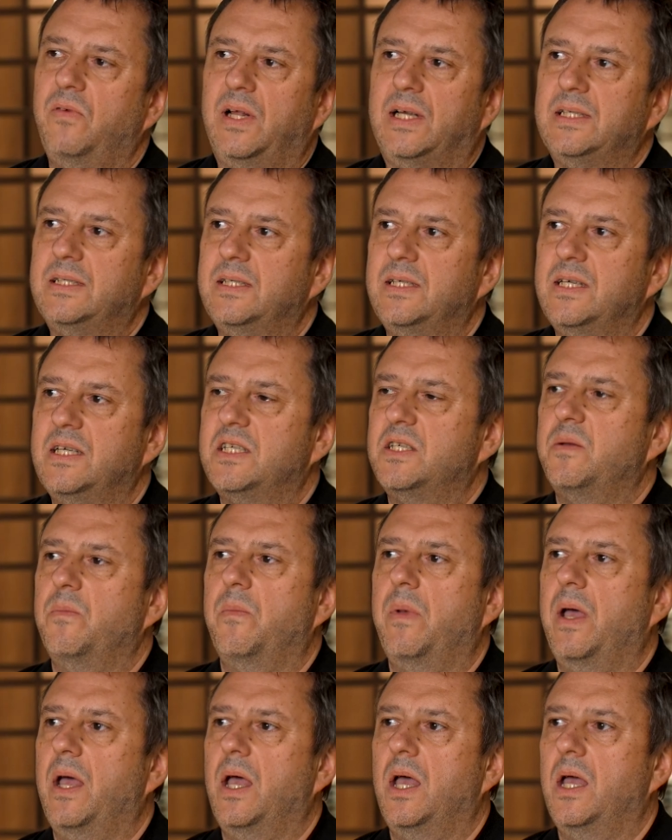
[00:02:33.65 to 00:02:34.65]
one of the top
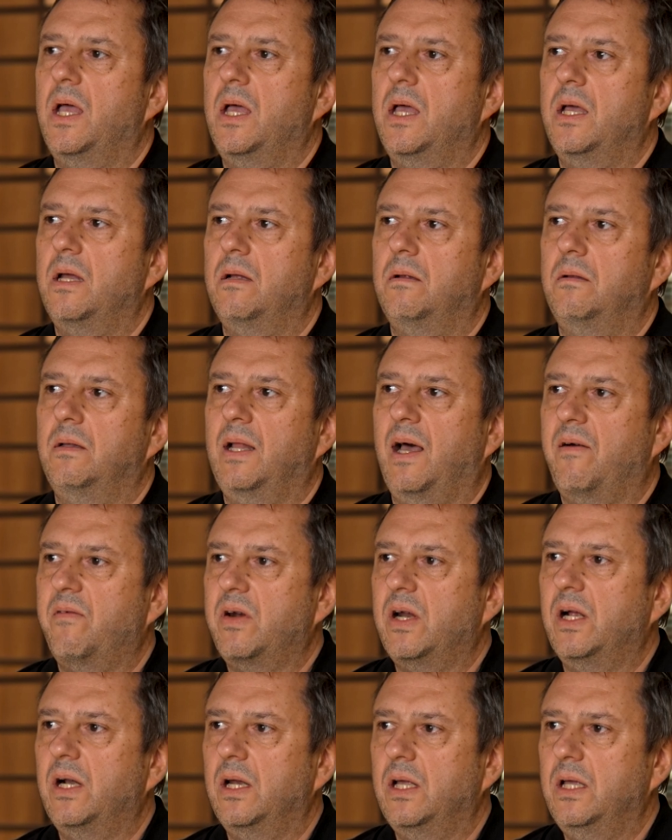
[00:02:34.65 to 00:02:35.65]
priorities here,
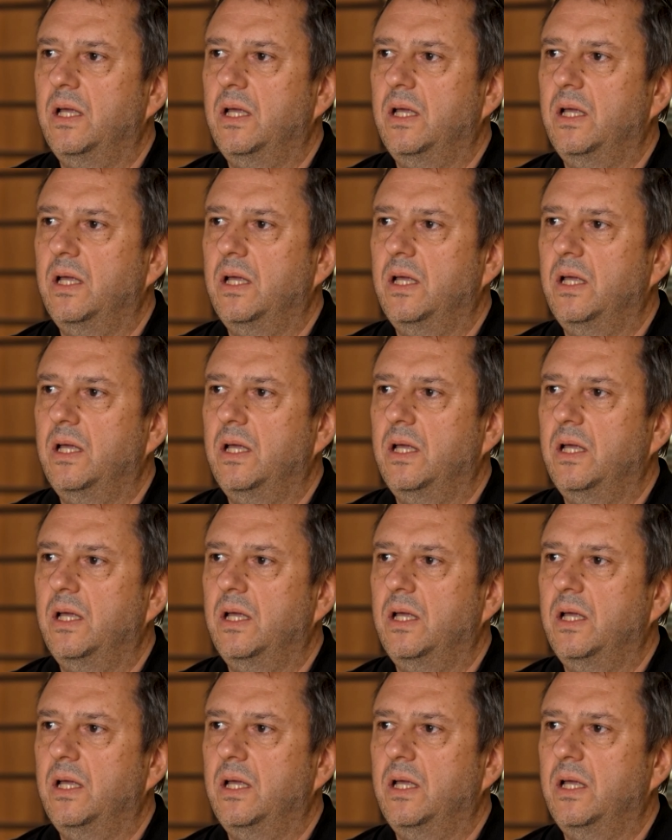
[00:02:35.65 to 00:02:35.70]
with